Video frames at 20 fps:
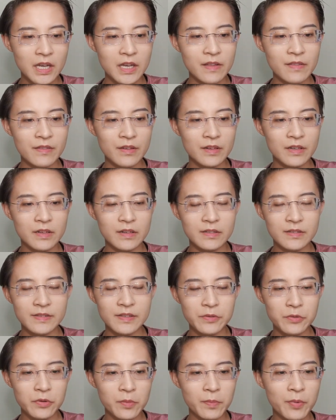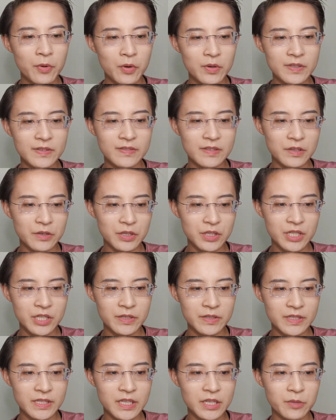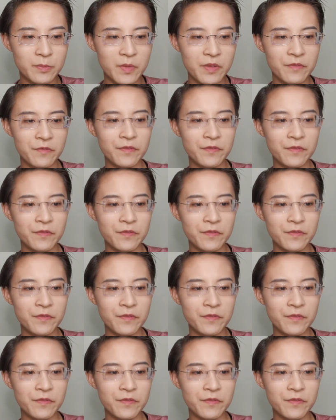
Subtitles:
the 0.02 settlement